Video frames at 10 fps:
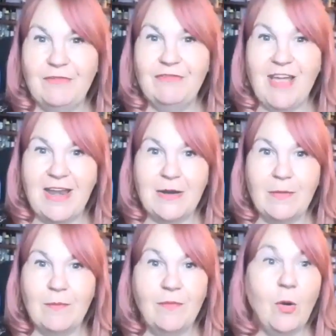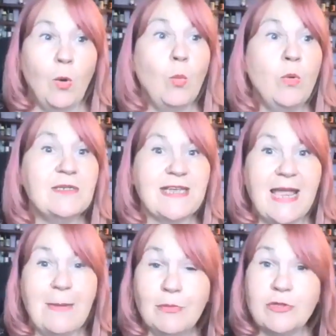venom was
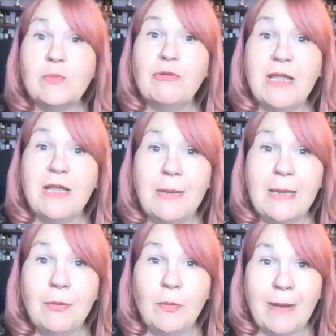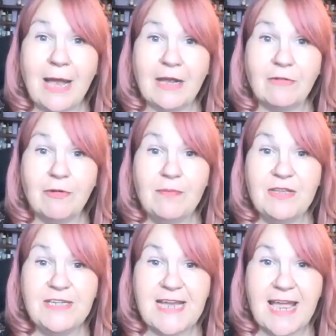able to bring people back
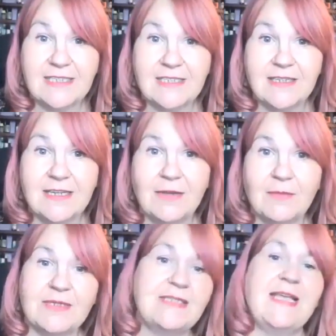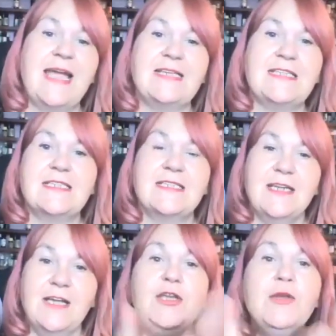from the dead, it was said.
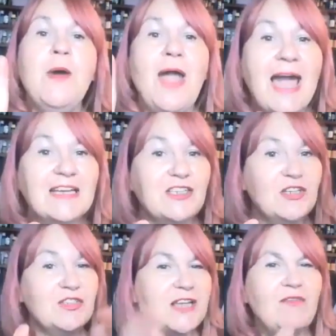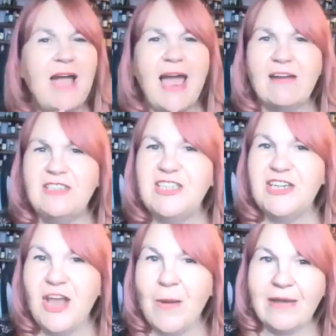And you might ask yourself, well, how did
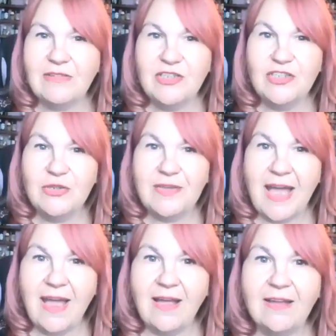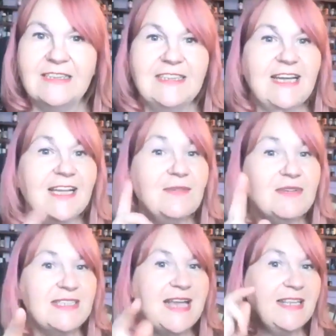you know how to do that? And it
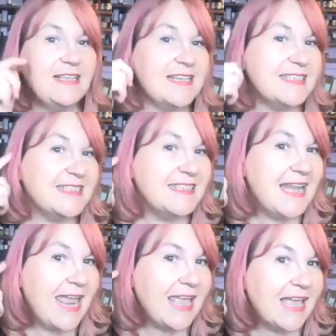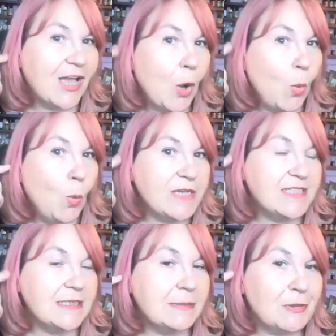was said that a snake
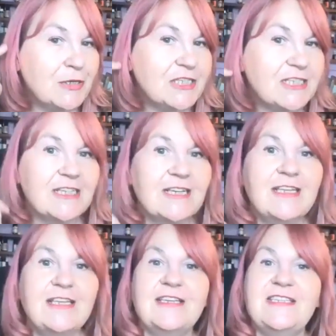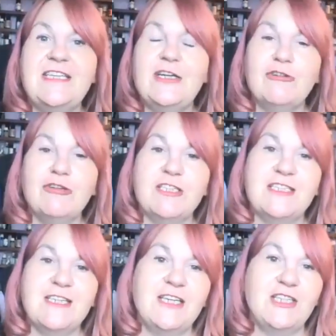whispered the
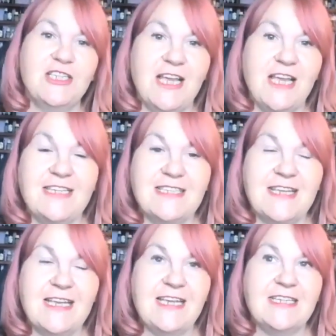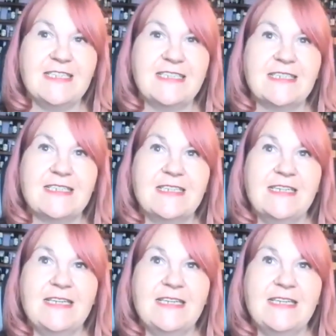secrets into his ears.